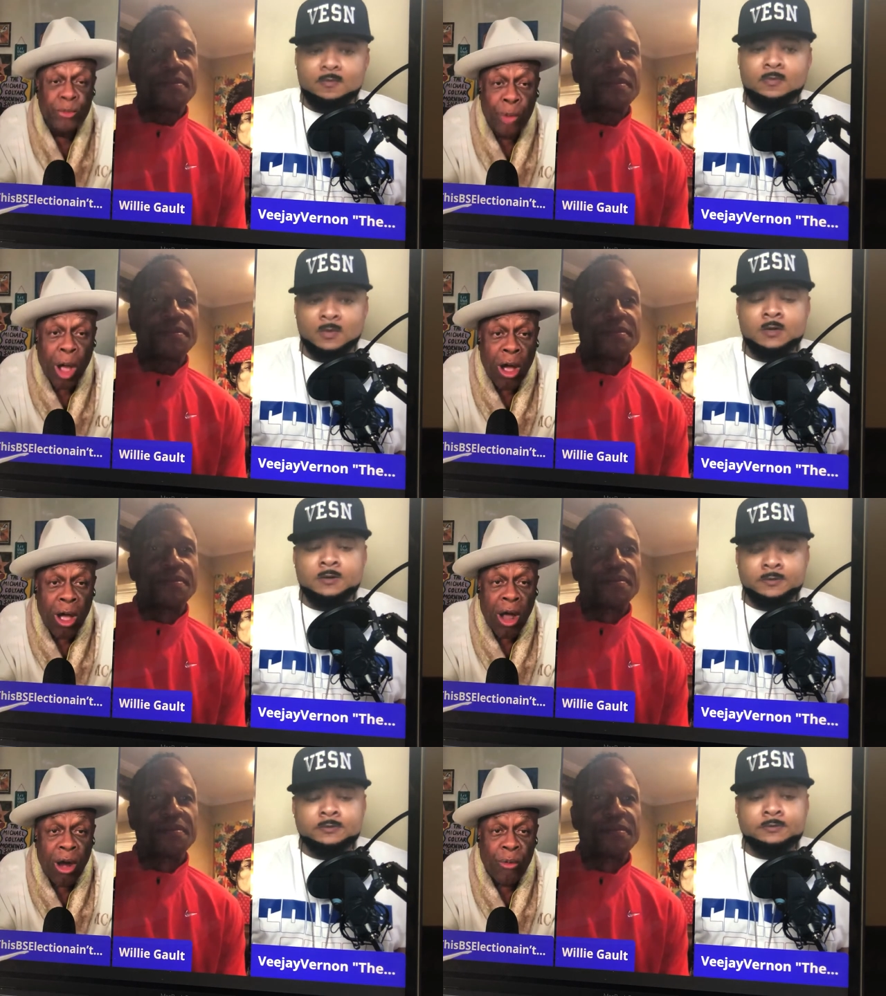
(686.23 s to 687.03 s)
Speaker 1: uh,
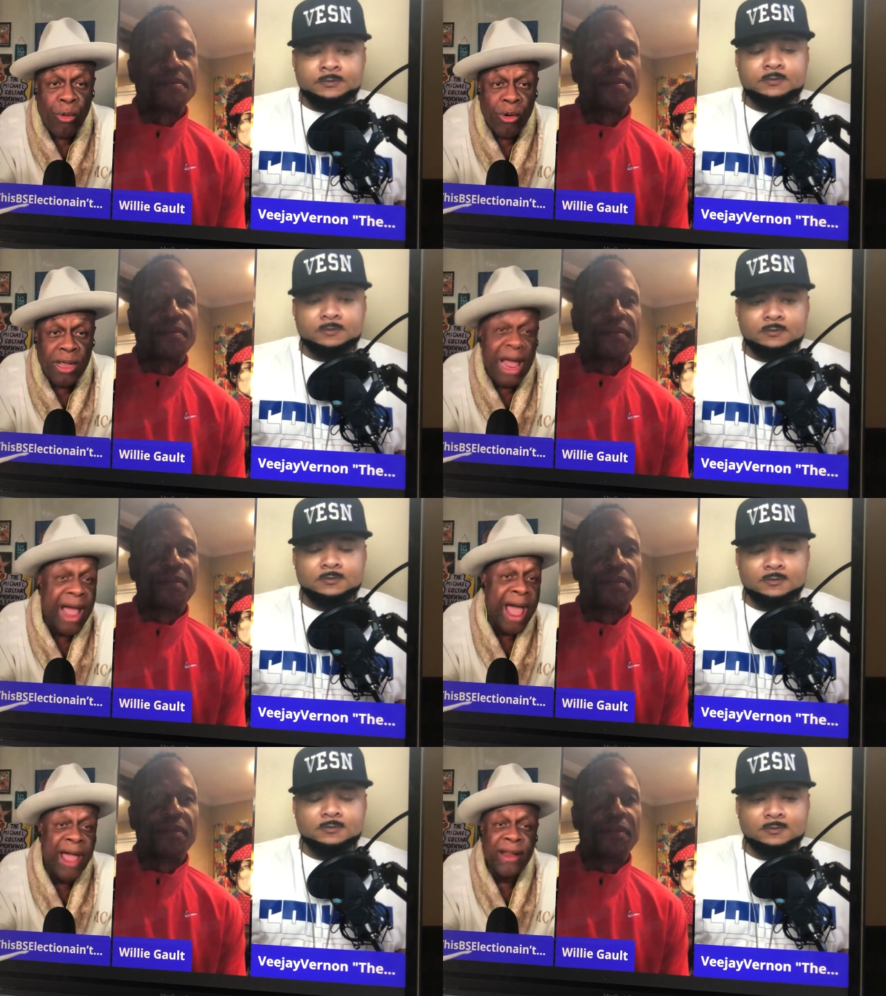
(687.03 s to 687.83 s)
artwork. I,
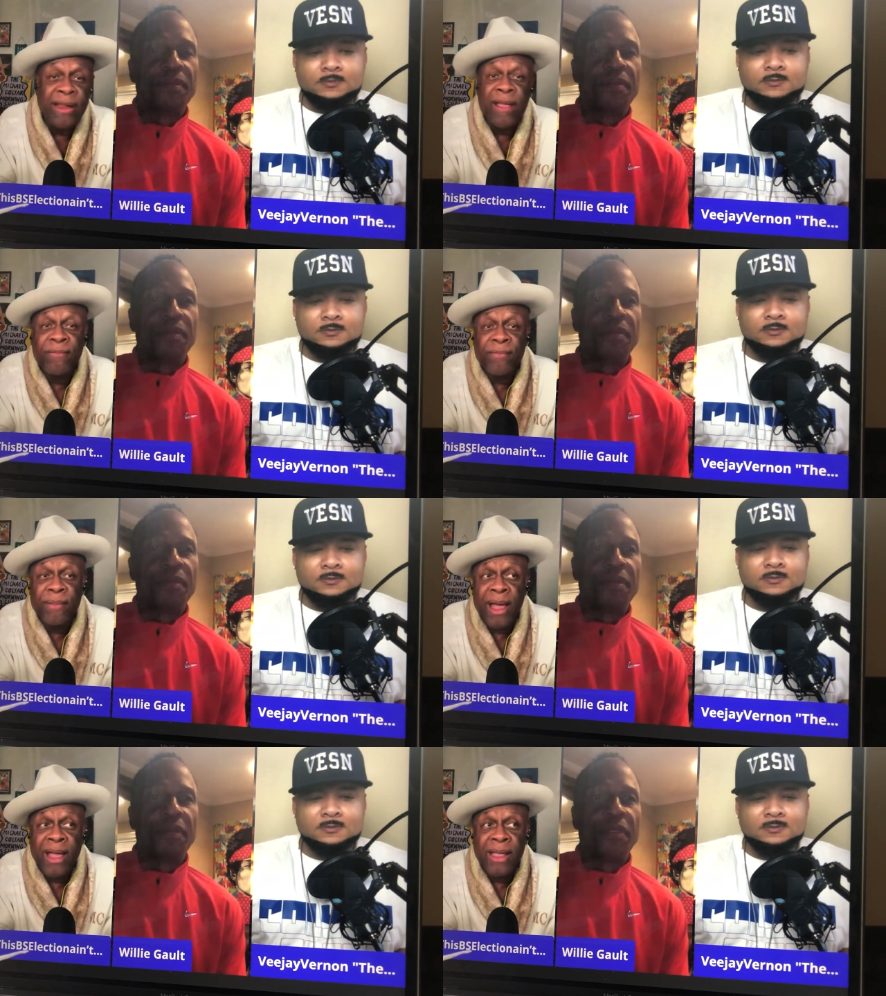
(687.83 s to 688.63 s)
I and
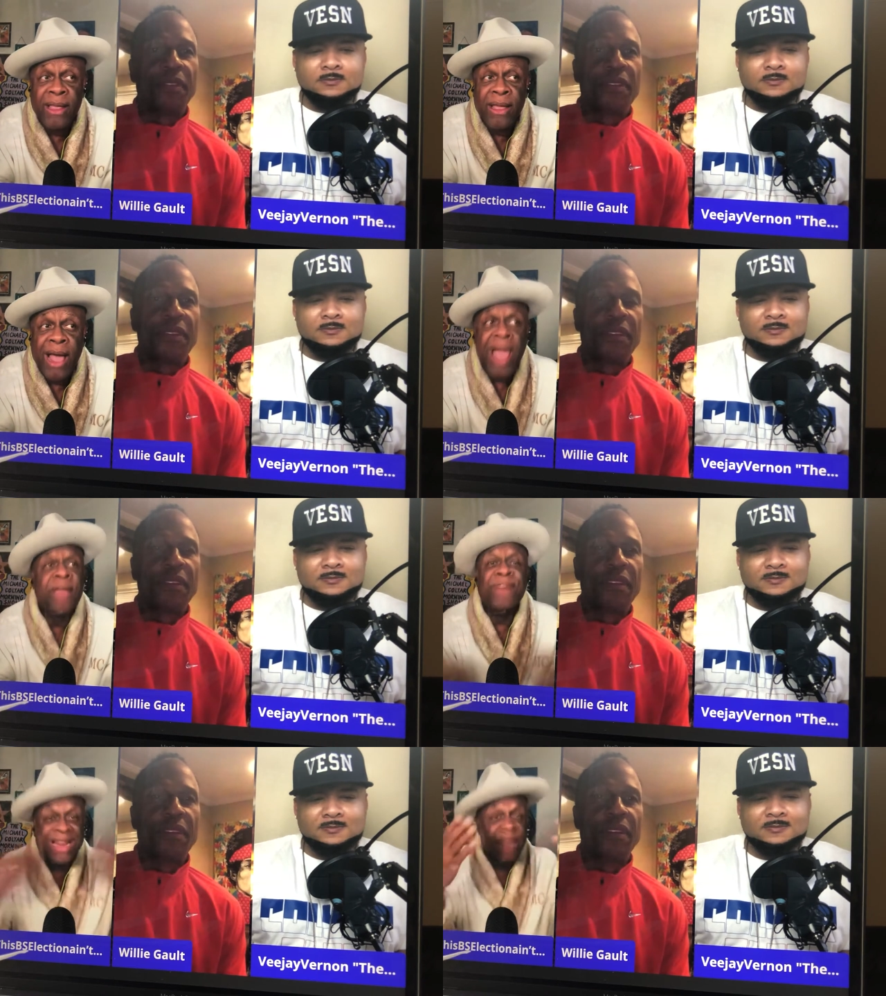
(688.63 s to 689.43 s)
I, I
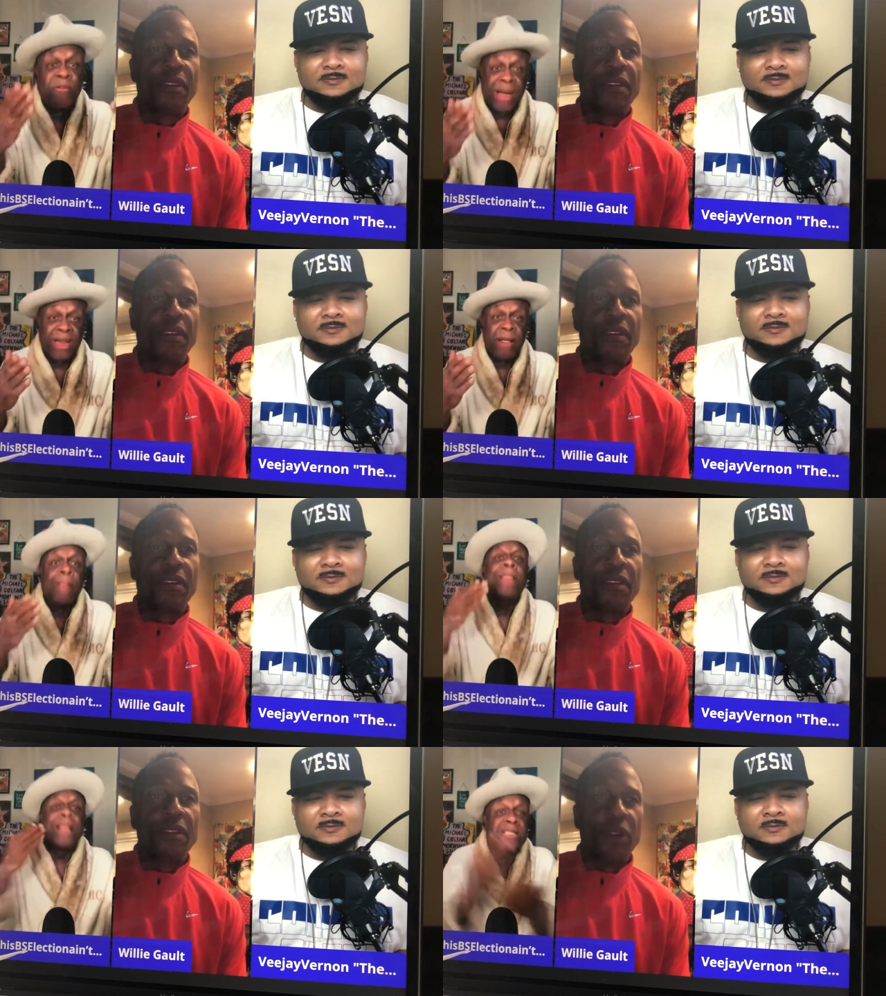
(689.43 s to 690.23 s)
invite everybody.
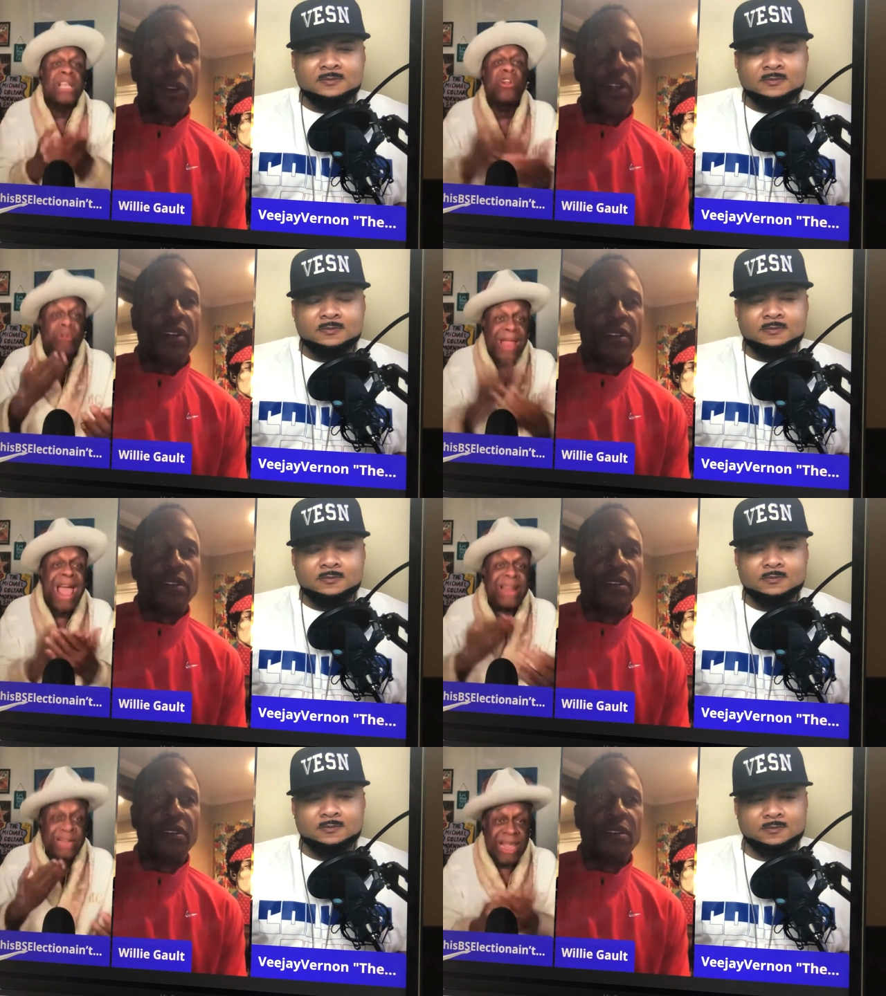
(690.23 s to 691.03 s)
Let's oh, yeah. get
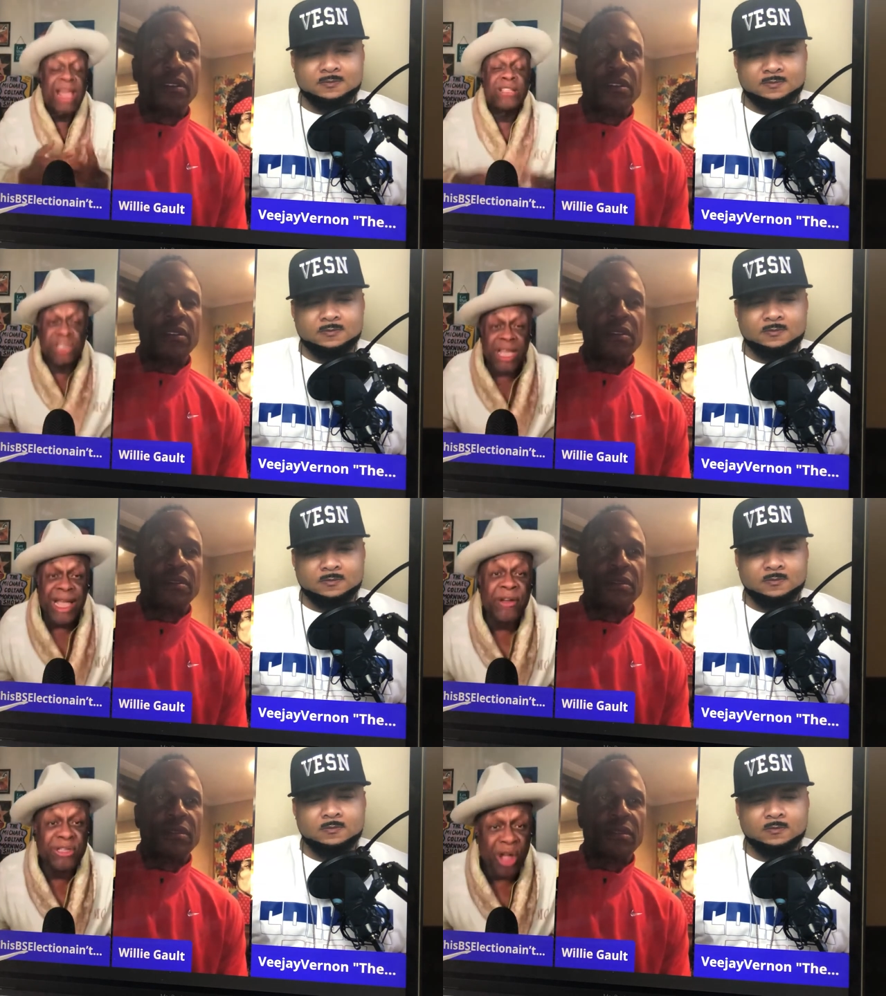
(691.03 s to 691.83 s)
online today and check
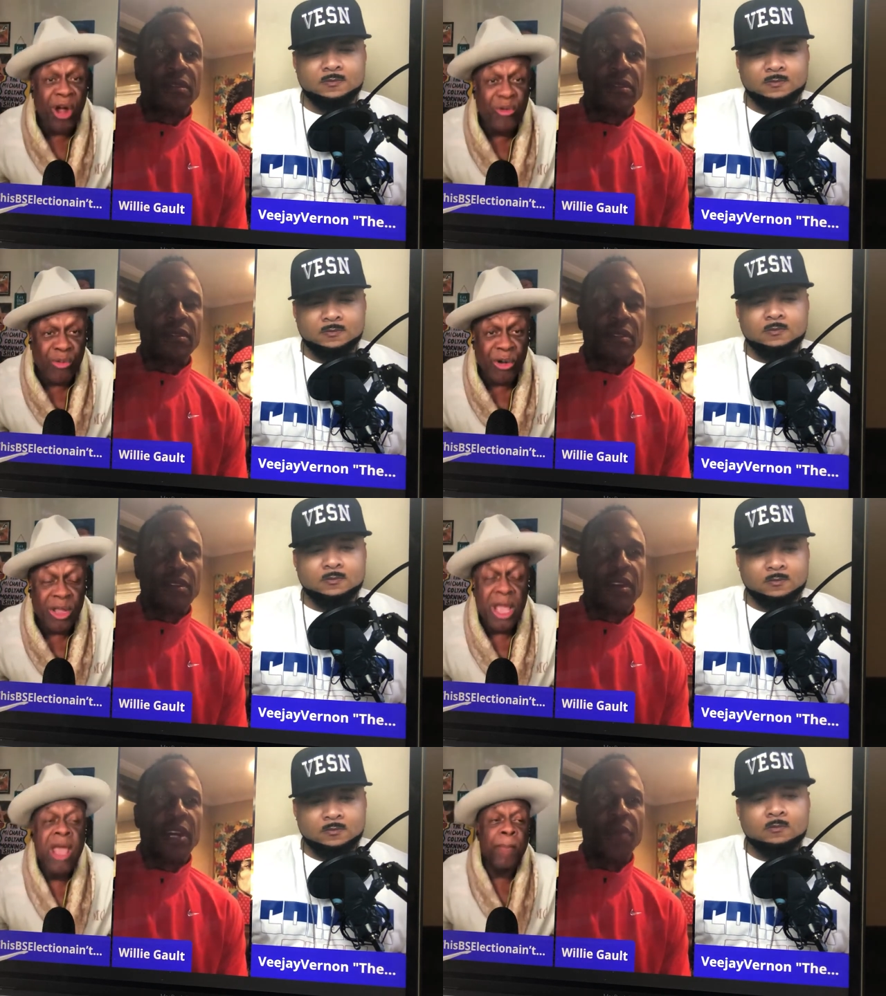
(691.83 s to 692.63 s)
out his artwork.
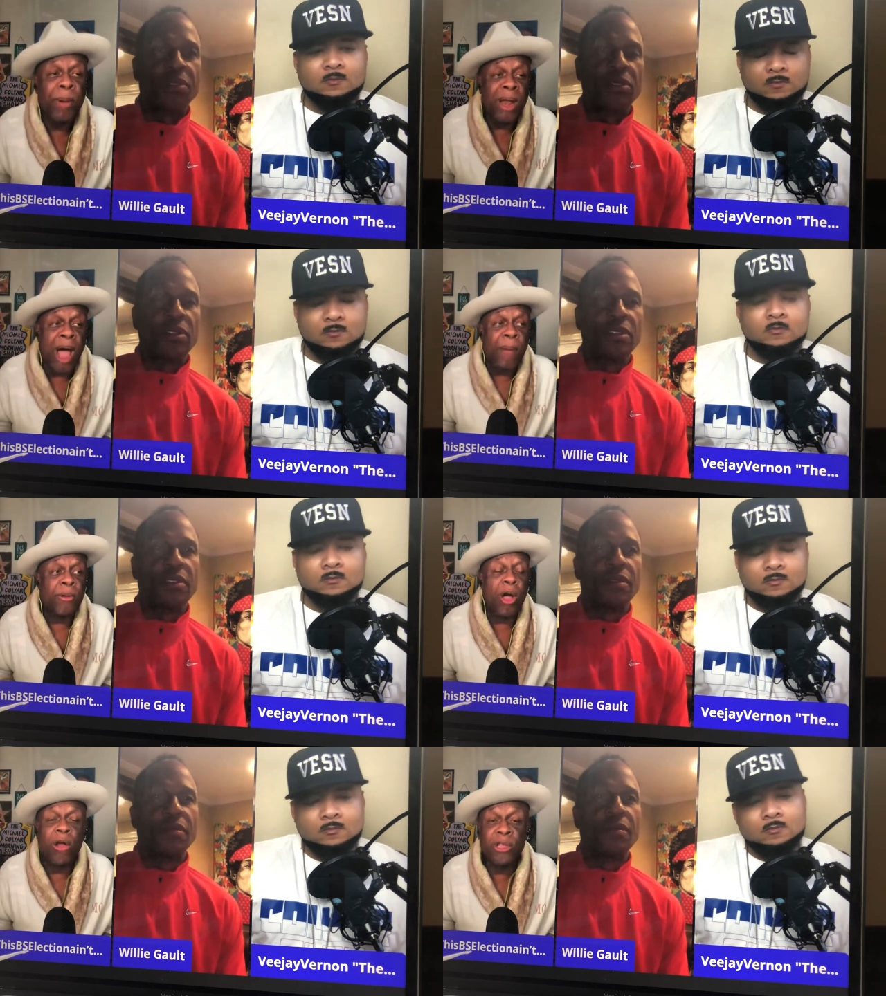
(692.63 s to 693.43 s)
Absolutely. But I'm
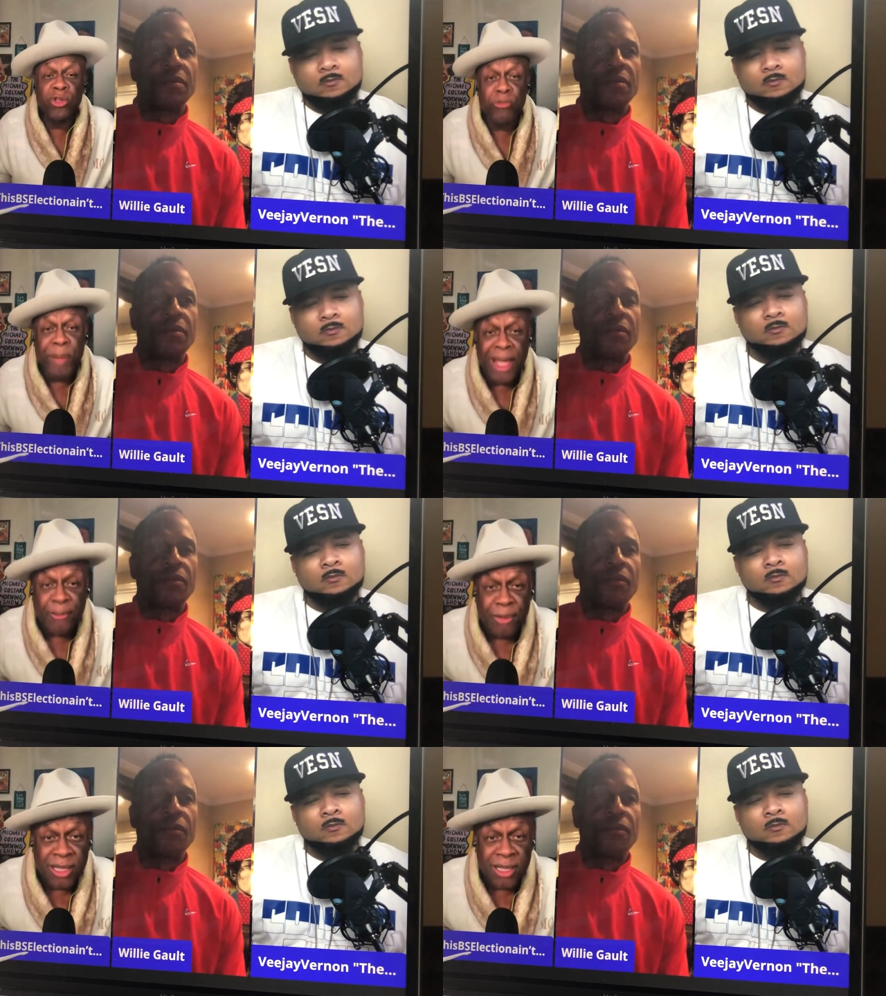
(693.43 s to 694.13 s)
calling you back, Willie